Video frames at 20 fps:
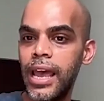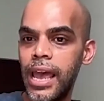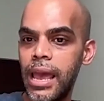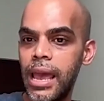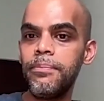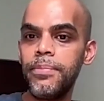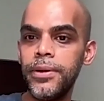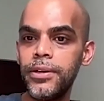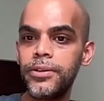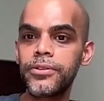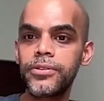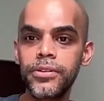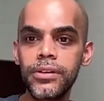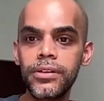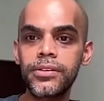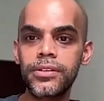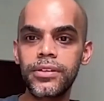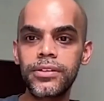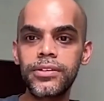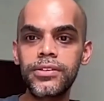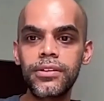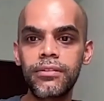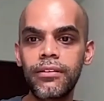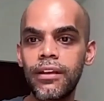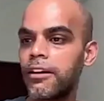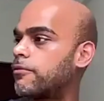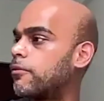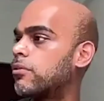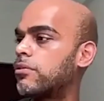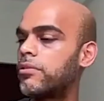MP to citizens, and
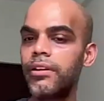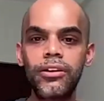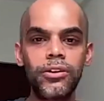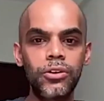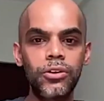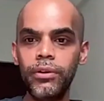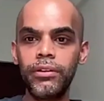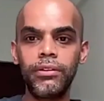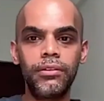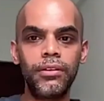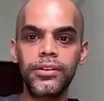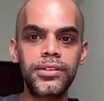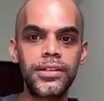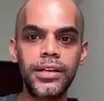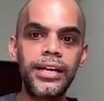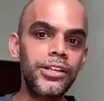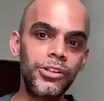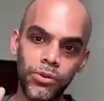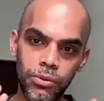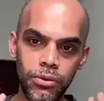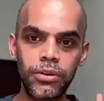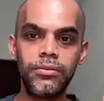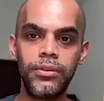therefore we are doing this, right?